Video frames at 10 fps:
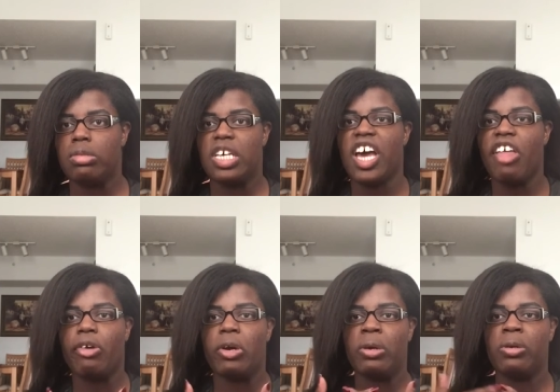
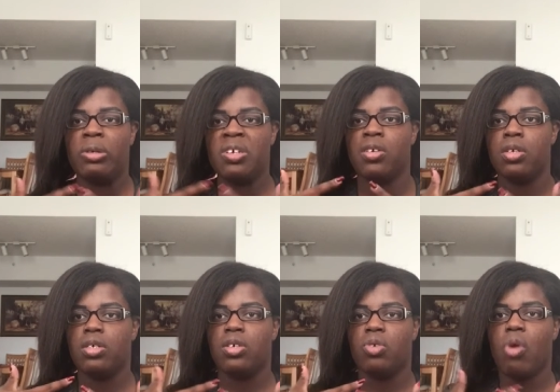together.
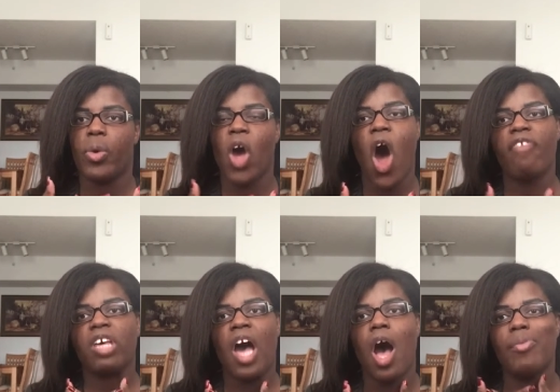What we all have
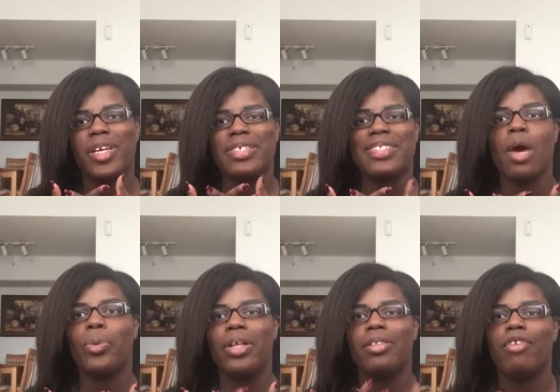in common is
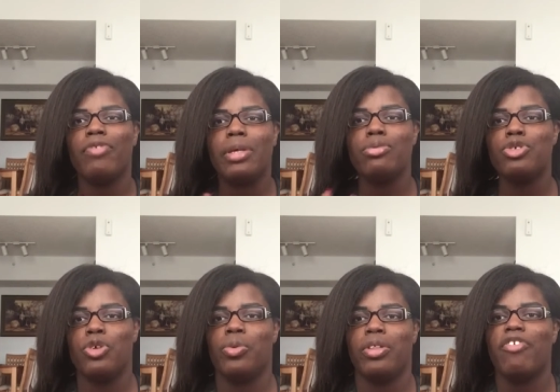that we love
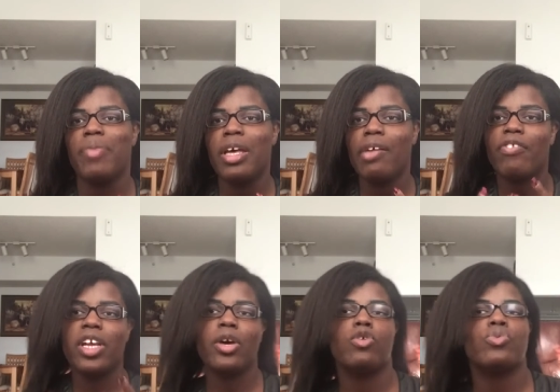YouTube. We love making
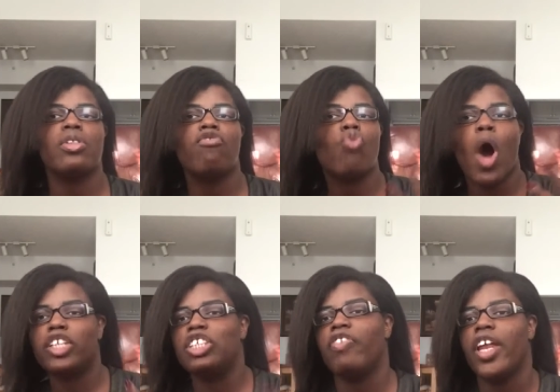videos. We love
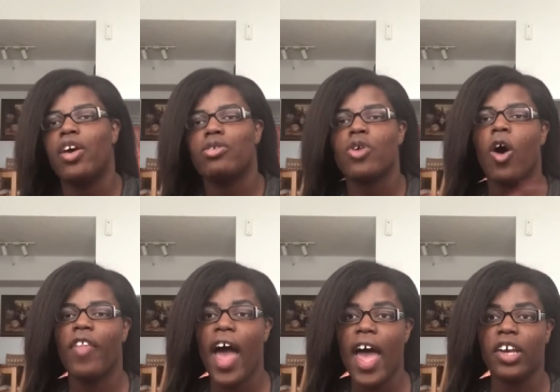watching videos, all
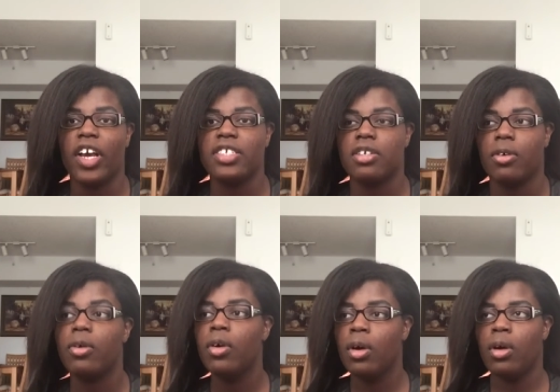that, and you get to
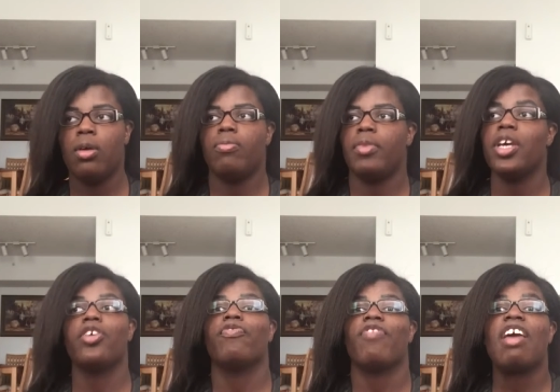meet
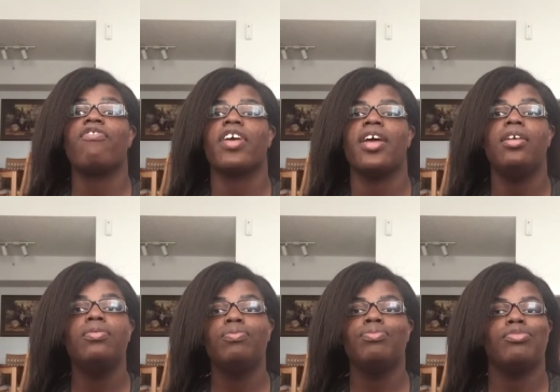your favorite
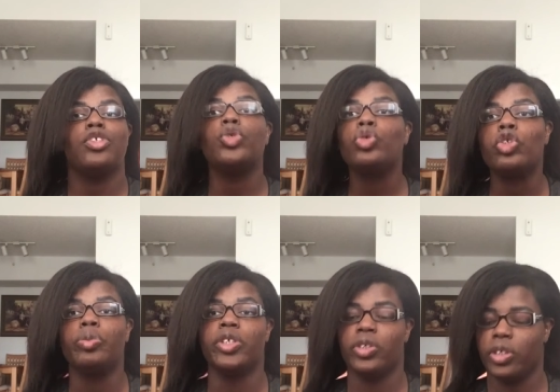
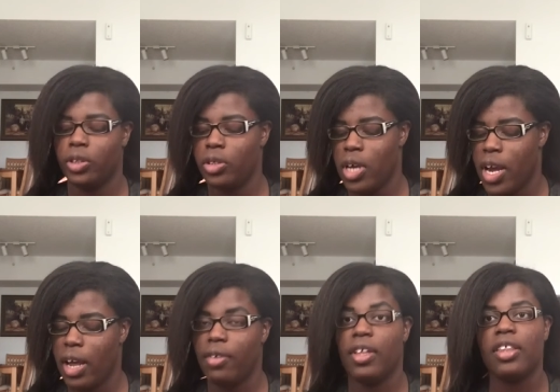YouTubers, and
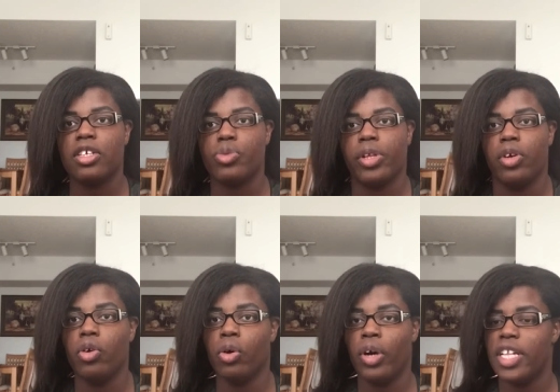I think that's really
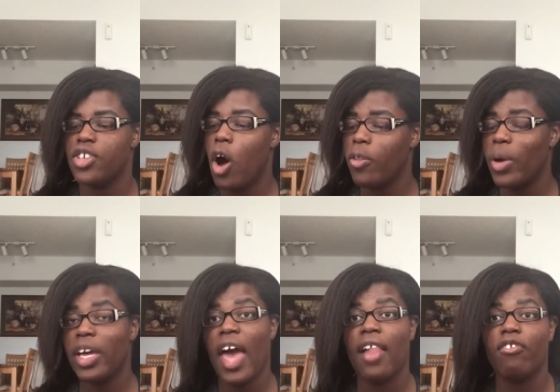cool. It's all the way
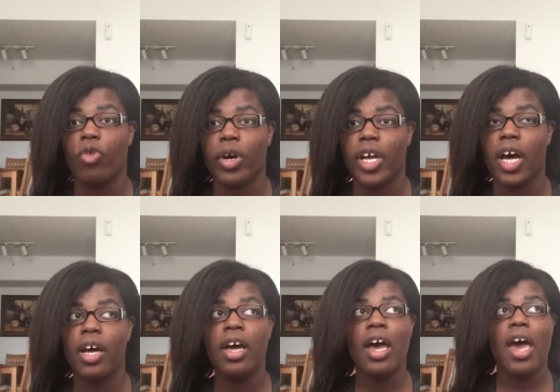in
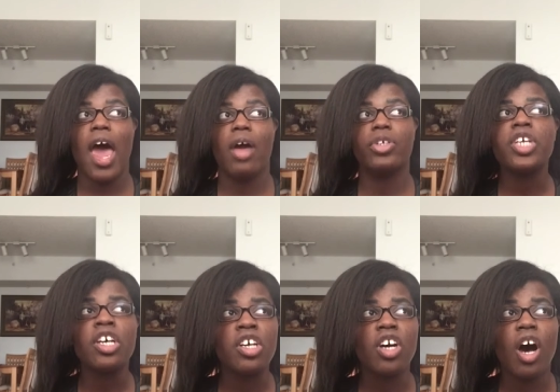California, and I wish I
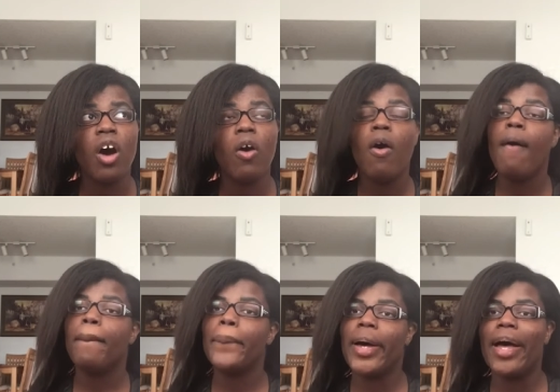could go,
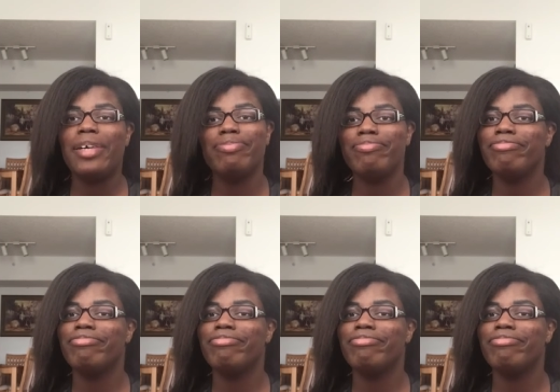but